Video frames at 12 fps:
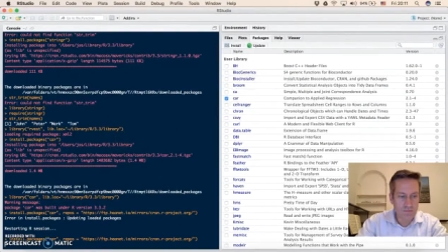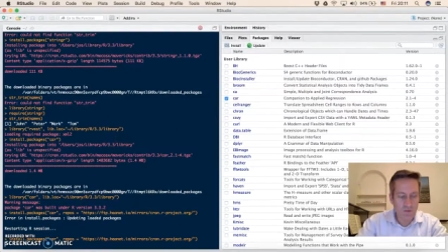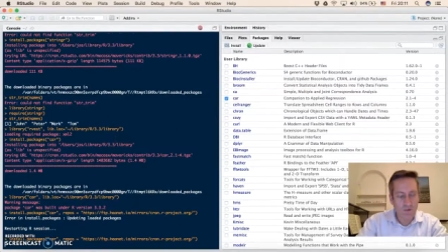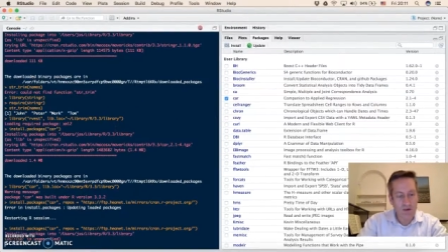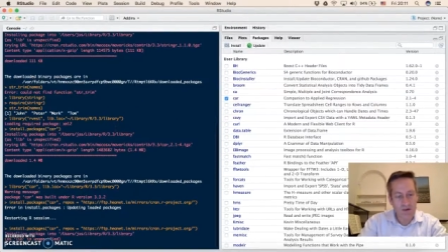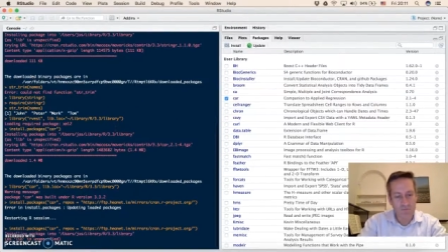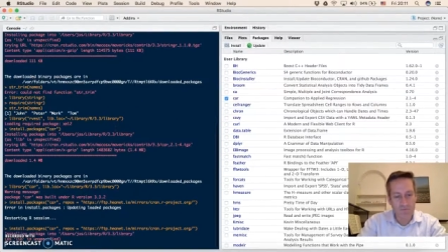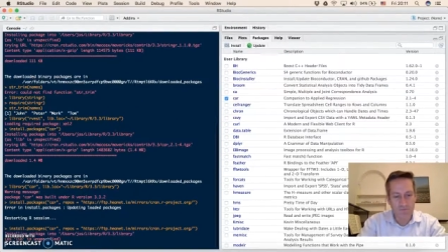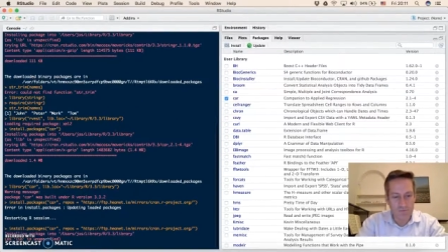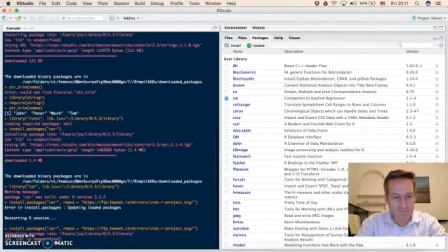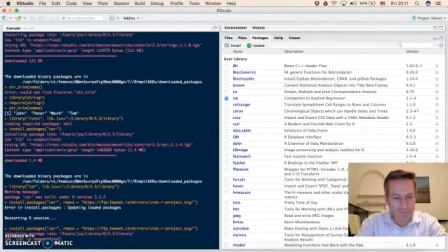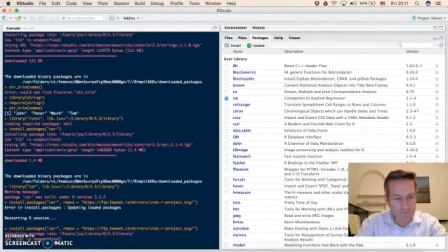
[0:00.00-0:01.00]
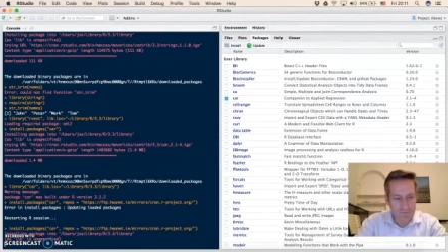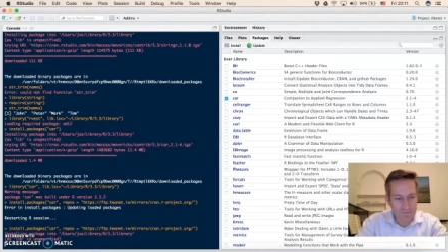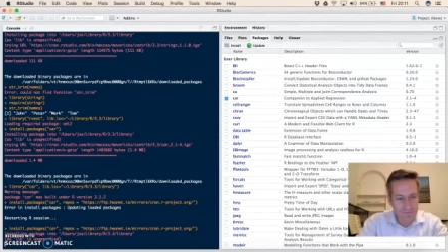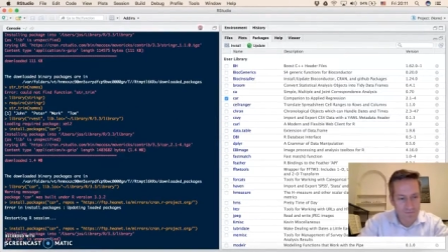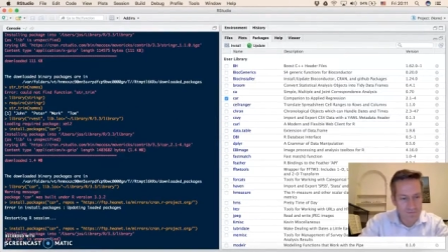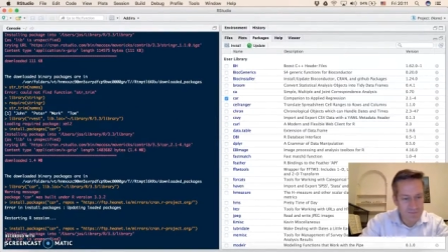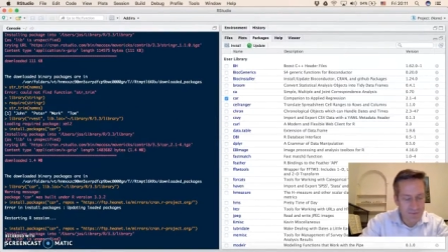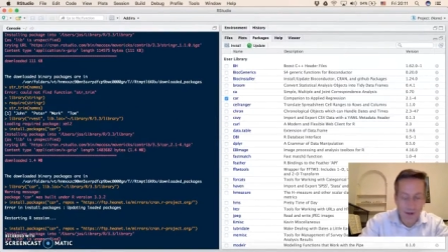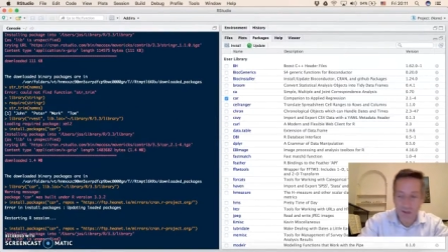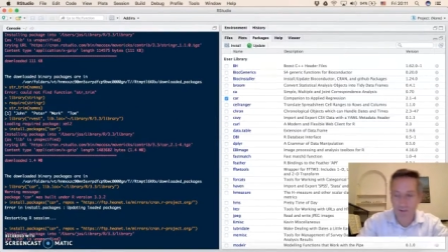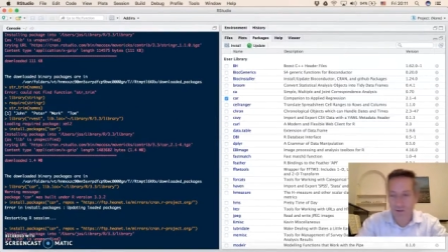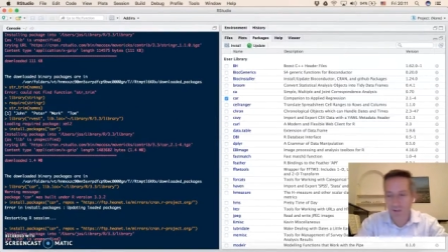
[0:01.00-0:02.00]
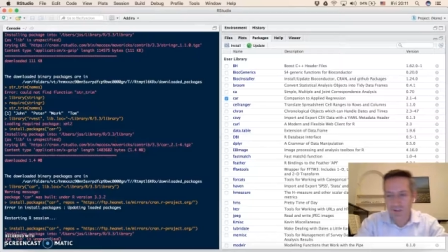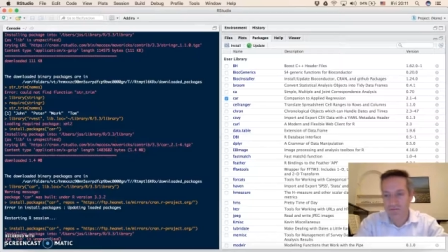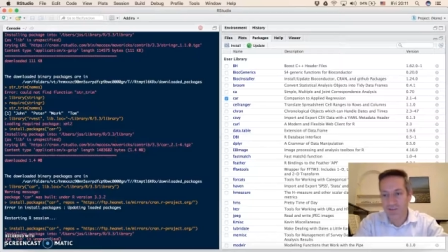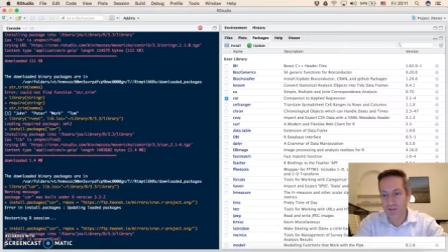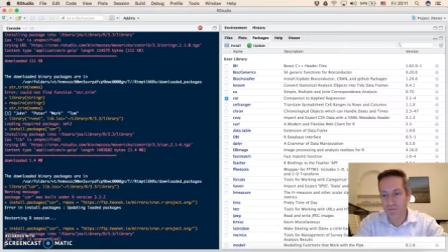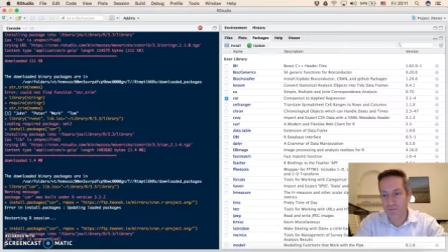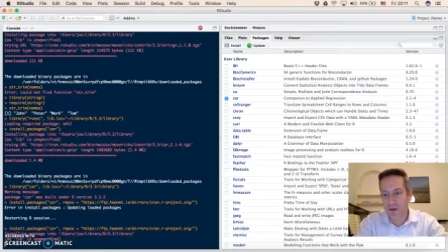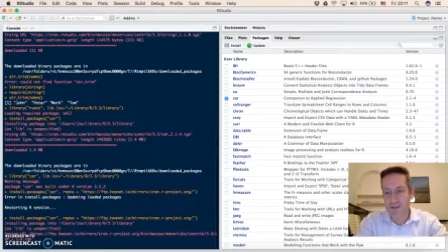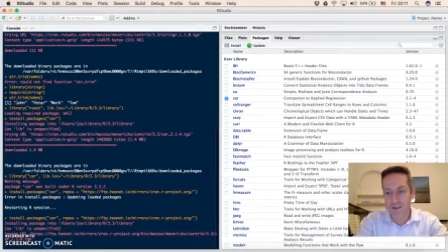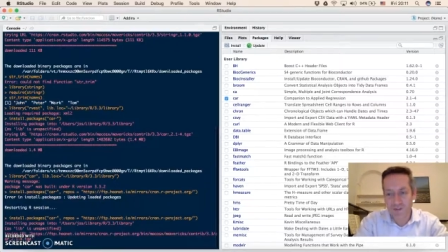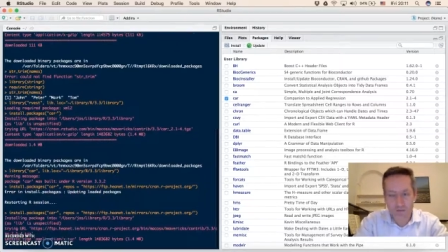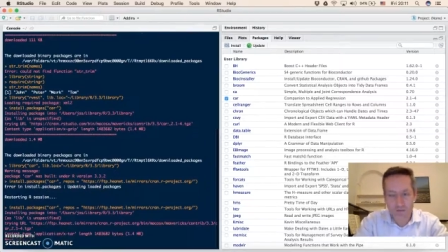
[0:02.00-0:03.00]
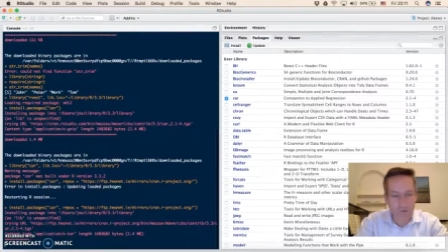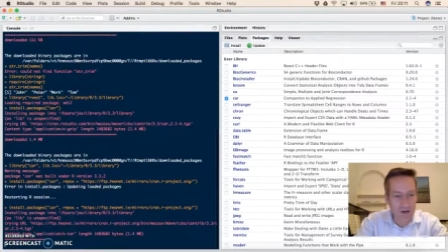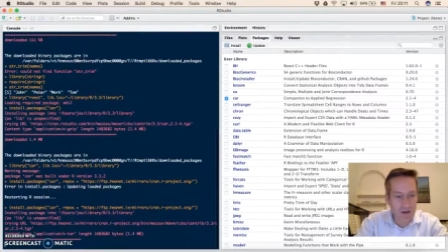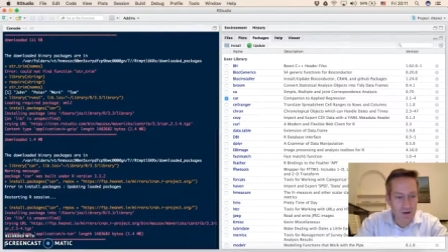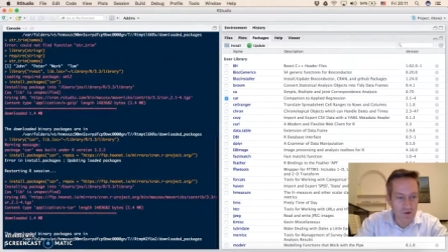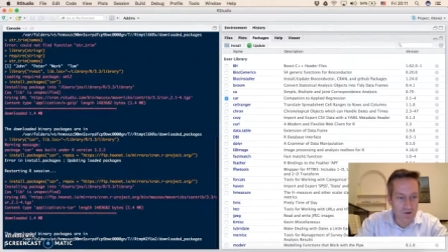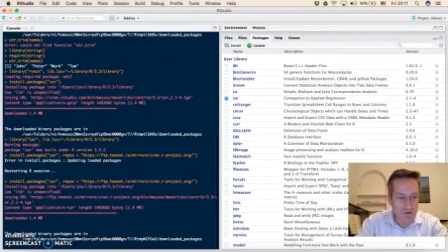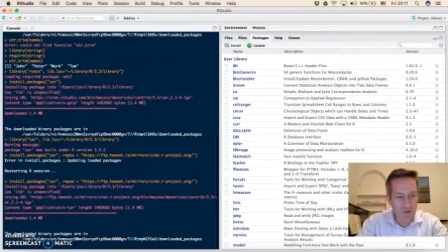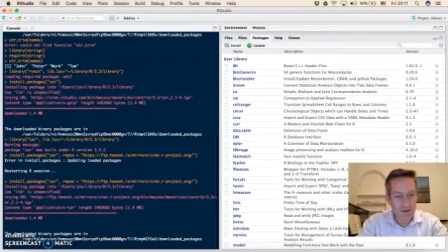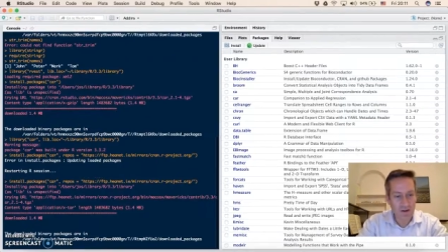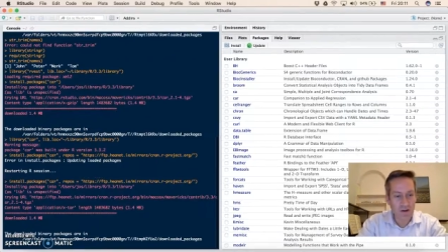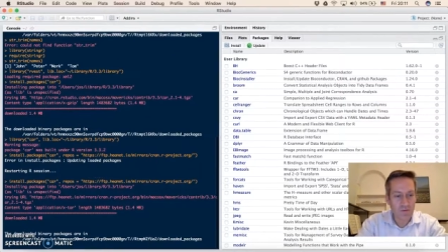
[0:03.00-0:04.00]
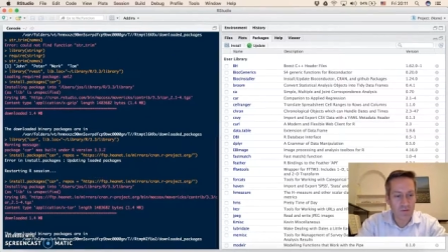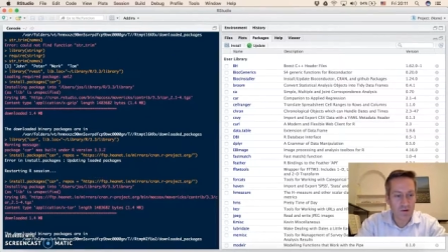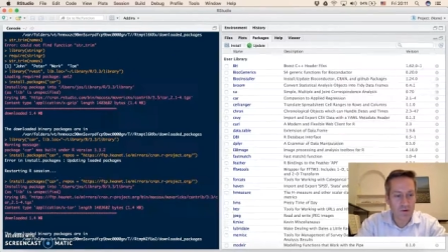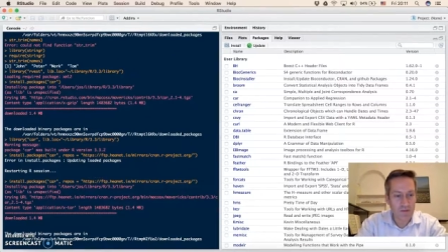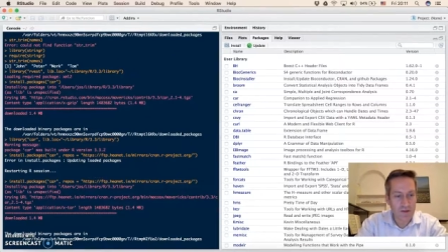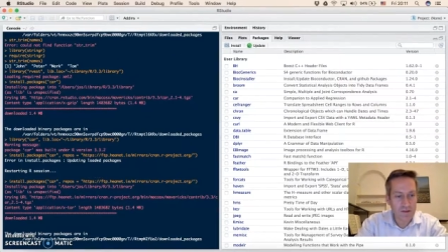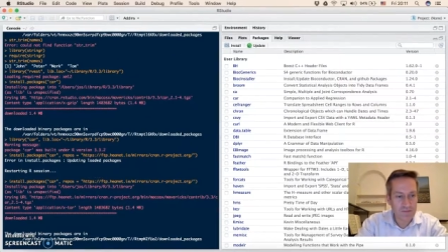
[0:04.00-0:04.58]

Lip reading: Sorry, that you can't do that with a package that is already loaded with the library command.